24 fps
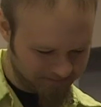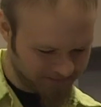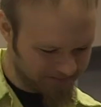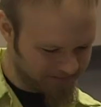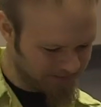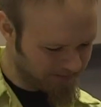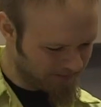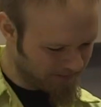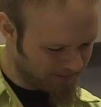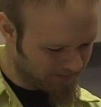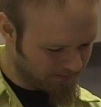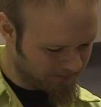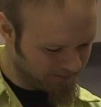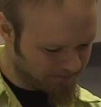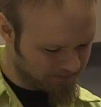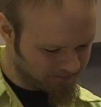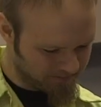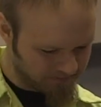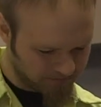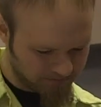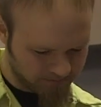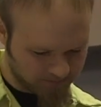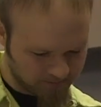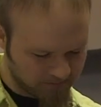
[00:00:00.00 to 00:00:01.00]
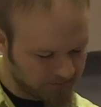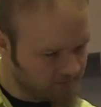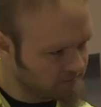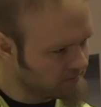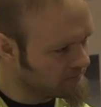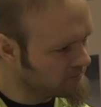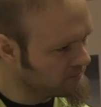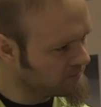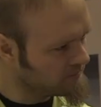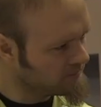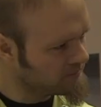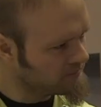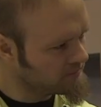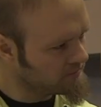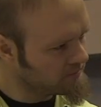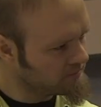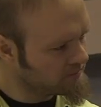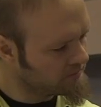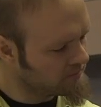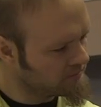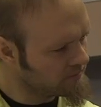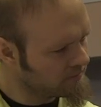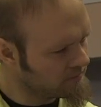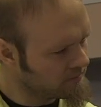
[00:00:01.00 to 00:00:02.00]

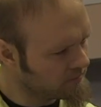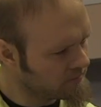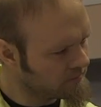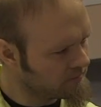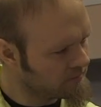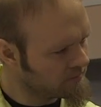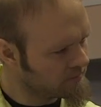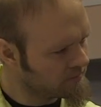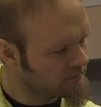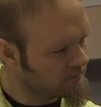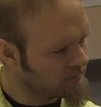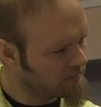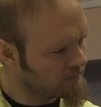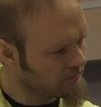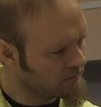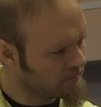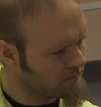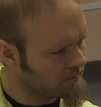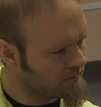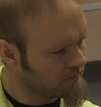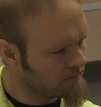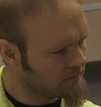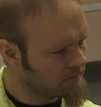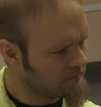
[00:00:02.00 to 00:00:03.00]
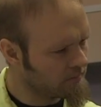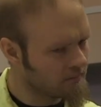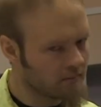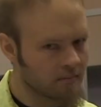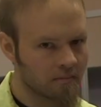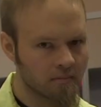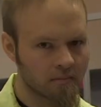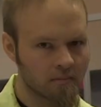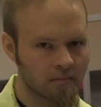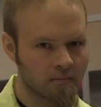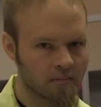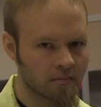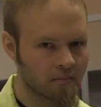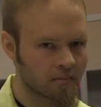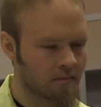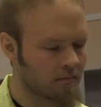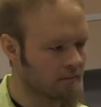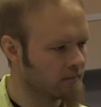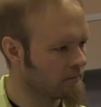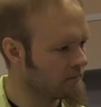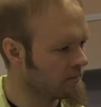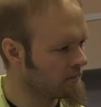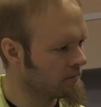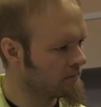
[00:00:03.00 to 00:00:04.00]

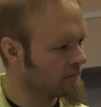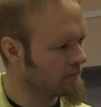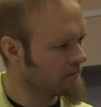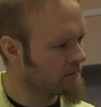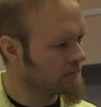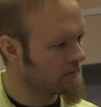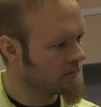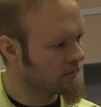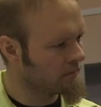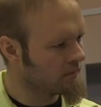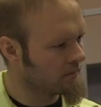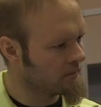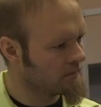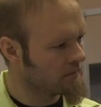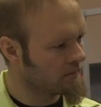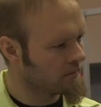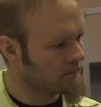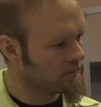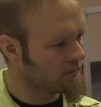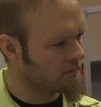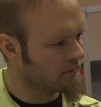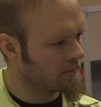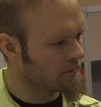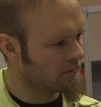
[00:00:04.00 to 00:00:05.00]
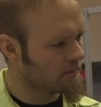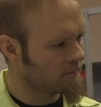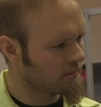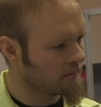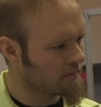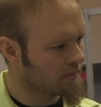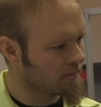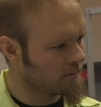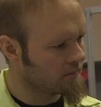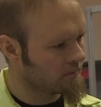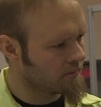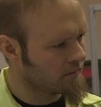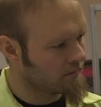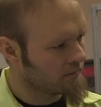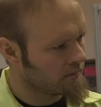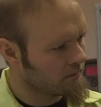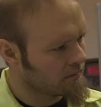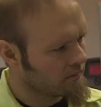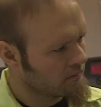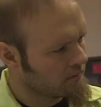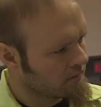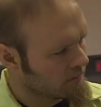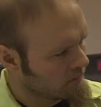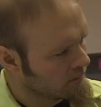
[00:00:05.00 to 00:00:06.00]

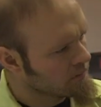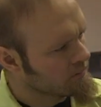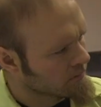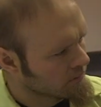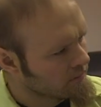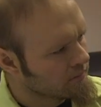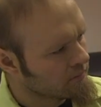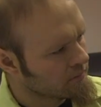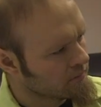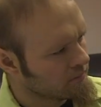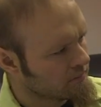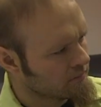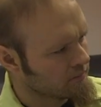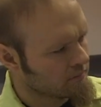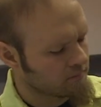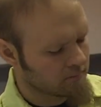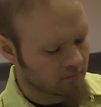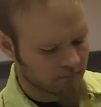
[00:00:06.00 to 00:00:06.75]
(not speaking)